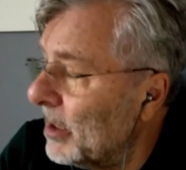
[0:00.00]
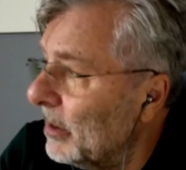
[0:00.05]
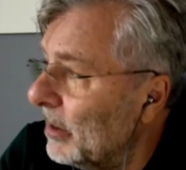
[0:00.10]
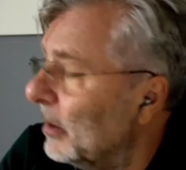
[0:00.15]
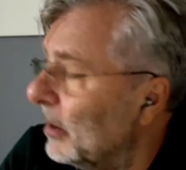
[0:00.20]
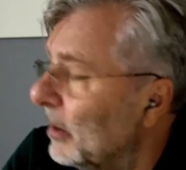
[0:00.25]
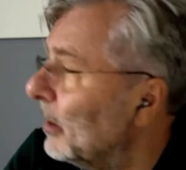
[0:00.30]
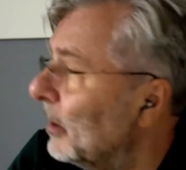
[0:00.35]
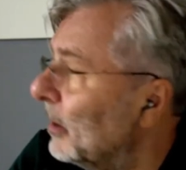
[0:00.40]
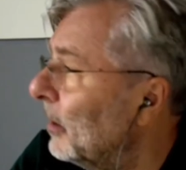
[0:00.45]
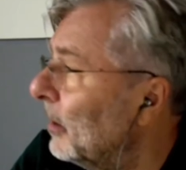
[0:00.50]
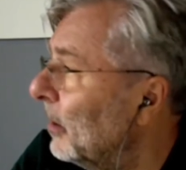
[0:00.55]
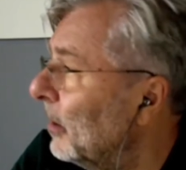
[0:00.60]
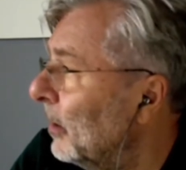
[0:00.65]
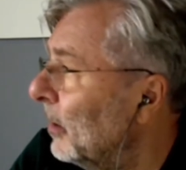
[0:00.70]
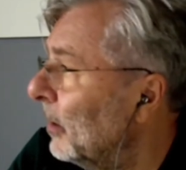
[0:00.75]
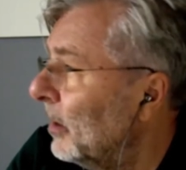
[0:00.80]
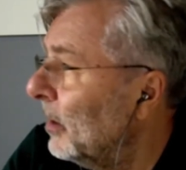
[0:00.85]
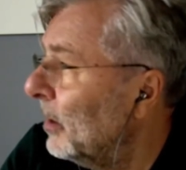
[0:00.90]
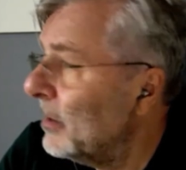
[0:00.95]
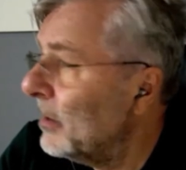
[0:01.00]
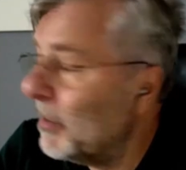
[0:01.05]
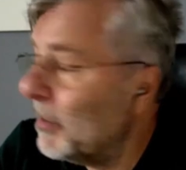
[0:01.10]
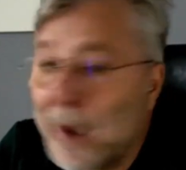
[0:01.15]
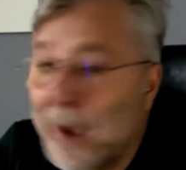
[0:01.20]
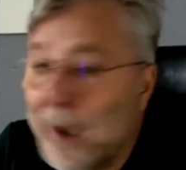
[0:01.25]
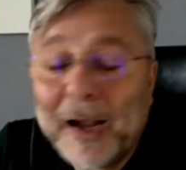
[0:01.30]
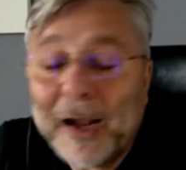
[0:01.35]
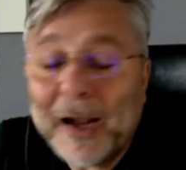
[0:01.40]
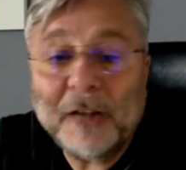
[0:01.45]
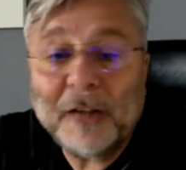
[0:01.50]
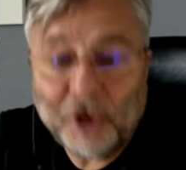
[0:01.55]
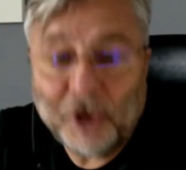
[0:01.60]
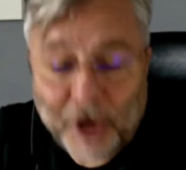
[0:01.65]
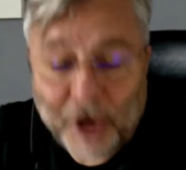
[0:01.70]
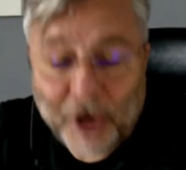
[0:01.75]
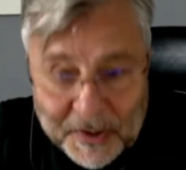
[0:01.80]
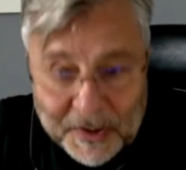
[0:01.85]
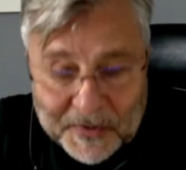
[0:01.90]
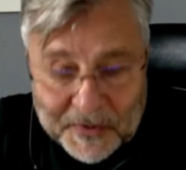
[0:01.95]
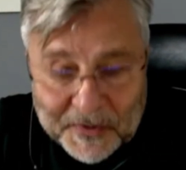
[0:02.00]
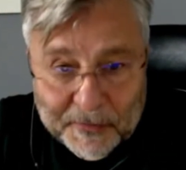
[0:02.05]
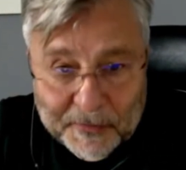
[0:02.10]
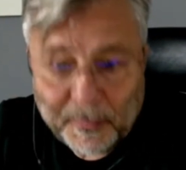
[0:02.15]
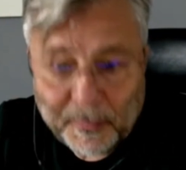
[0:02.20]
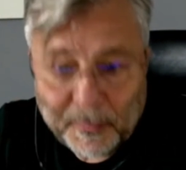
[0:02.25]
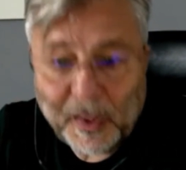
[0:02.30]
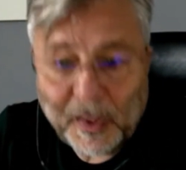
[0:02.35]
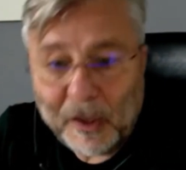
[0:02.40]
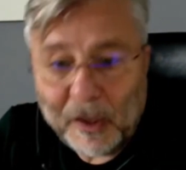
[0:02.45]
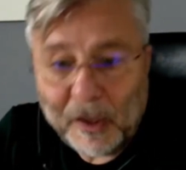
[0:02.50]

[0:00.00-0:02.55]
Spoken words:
the MAC address.